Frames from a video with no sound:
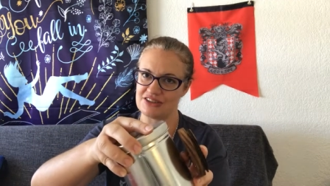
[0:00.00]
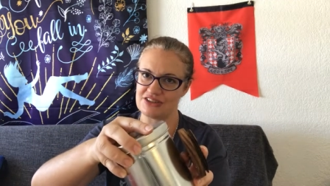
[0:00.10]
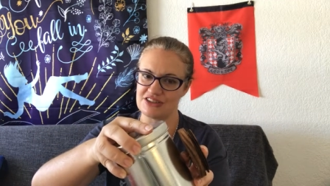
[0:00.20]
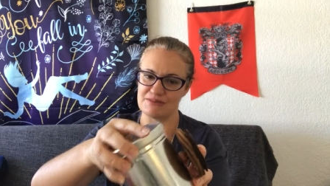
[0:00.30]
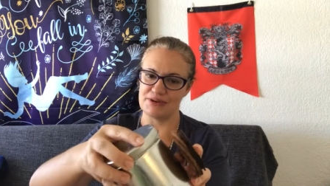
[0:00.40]
They
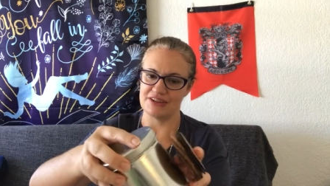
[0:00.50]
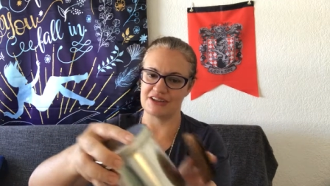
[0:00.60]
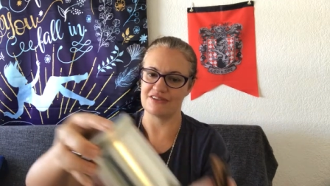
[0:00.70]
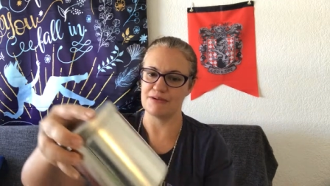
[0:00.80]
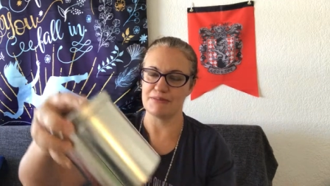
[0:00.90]
should have put
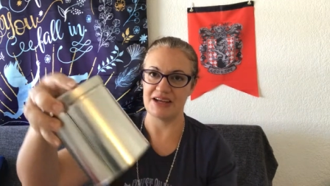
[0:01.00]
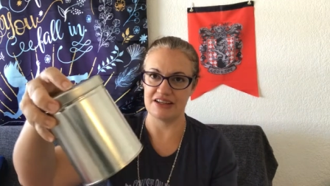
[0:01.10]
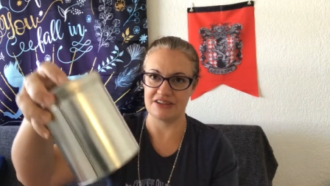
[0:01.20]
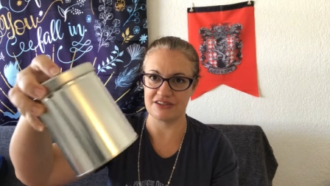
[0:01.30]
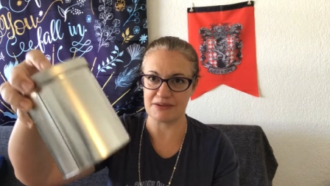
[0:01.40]
like a rubber
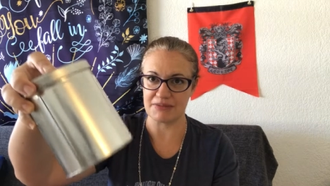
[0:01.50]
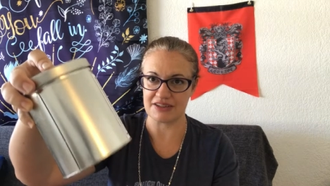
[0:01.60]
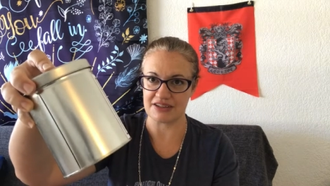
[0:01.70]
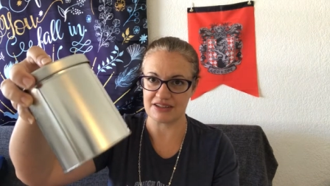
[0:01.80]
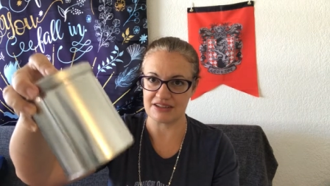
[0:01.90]
band or
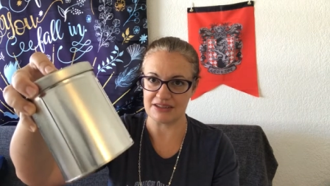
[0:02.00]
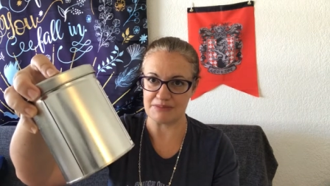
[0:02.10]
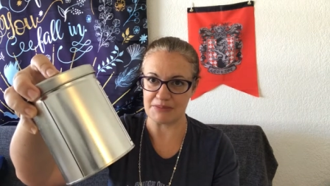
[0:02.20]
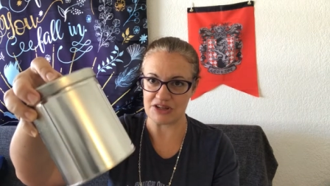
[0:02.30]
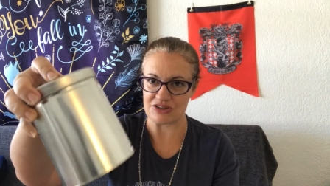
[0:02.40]
something to
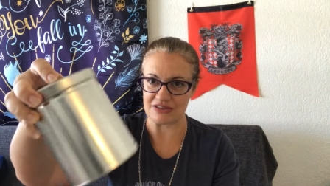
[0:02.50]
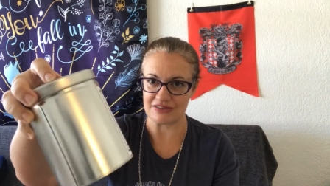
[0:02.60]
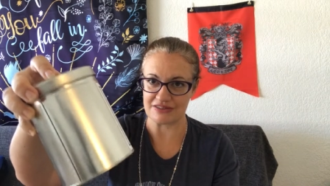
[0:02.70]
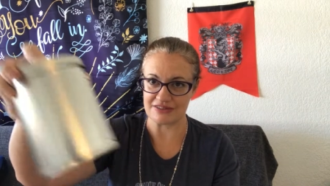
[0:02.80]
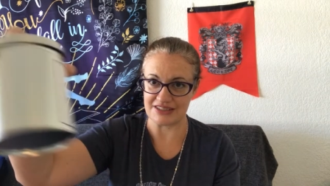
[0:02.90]
make sure
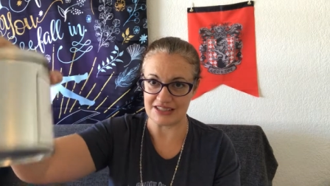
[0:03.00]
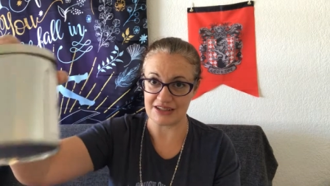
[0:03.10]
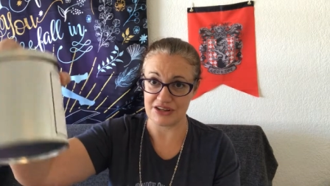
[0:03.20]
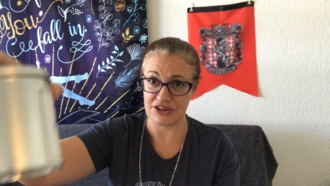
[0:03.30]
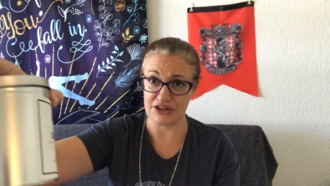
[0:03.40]
this stayed
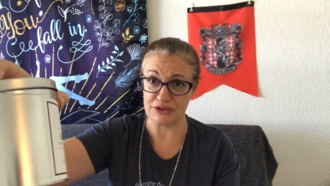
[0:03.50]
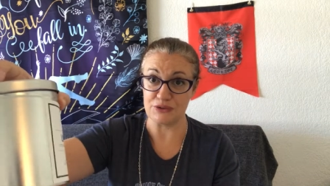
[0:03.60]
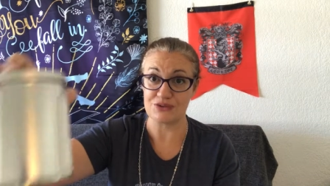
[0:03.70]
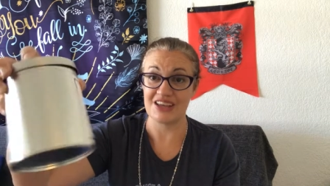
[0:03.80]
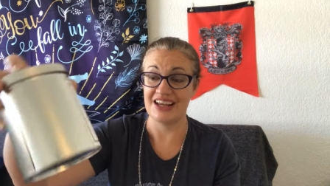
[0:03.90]

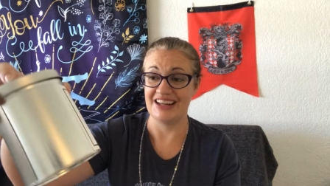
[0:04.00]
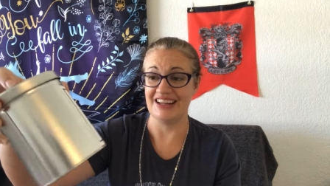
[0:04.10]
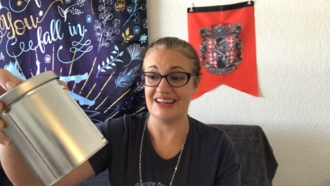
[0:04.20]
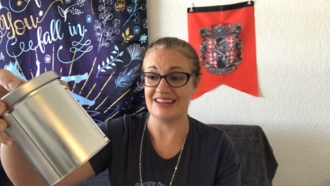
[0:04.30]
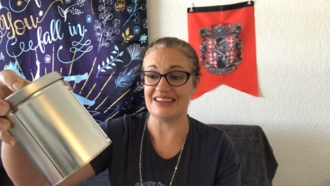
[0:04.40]
closed
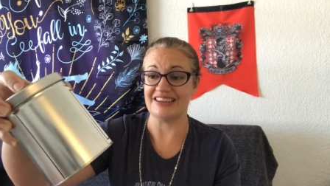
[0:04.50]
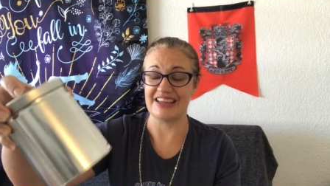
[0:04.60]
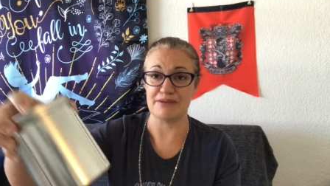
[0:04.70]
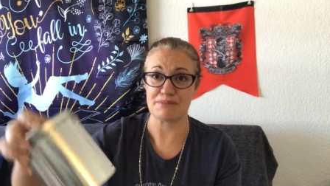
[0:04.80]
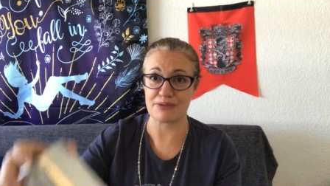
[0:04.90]
and
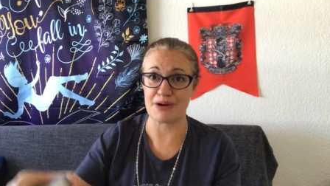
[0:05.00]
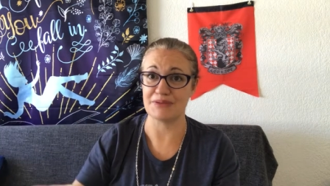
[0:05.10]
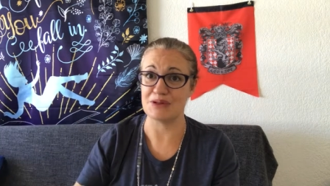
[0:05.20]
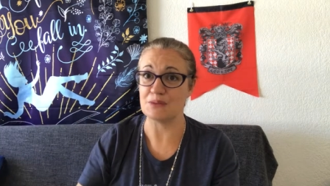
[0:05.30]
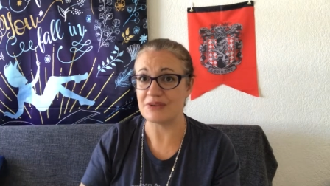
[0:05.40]
that
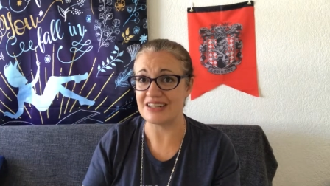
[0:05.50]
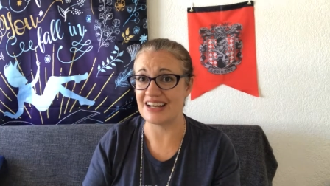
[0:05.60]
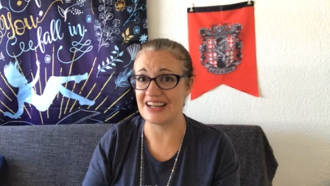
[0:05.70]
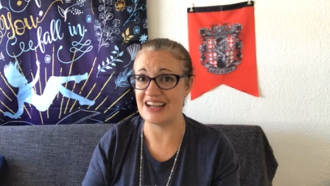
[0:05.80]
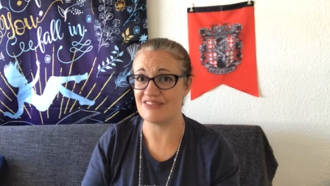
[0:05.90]
probably would
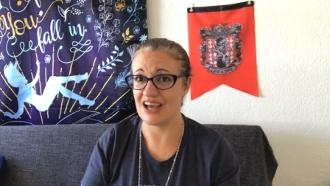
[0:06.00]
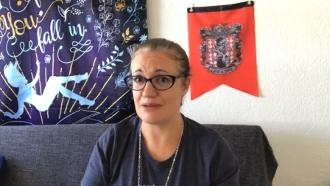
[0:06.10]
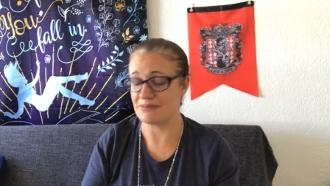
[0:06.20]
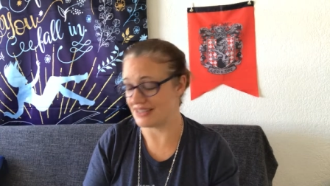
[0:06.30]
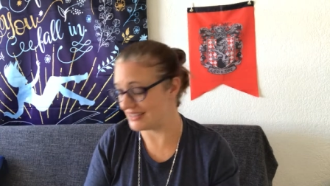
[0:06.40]
not have
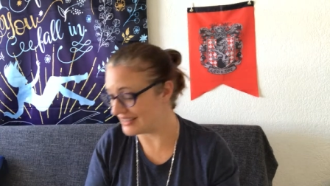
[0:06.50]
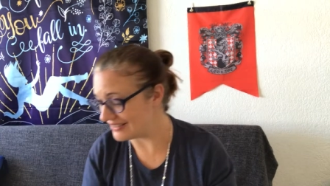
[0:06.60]
happened.